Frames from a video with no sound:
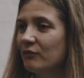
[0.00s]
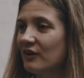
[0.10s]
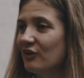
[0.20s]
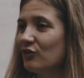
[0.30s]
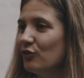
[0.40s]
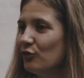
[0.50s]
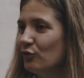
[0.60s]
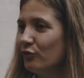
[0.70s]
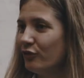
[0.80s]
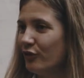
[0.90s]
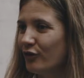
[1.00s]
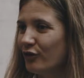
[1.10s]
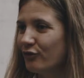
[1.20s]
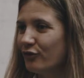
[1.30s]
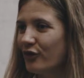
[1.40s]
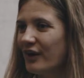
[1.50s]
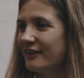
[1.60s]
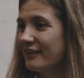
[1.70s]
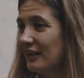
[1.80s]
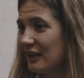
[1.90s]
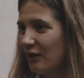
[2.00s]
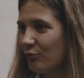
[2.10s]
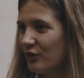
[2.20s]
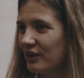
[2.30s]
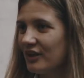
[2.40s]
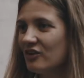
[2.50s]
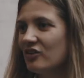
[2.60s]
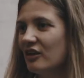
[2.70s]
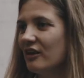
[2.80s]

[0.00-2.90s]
not new for IT companies and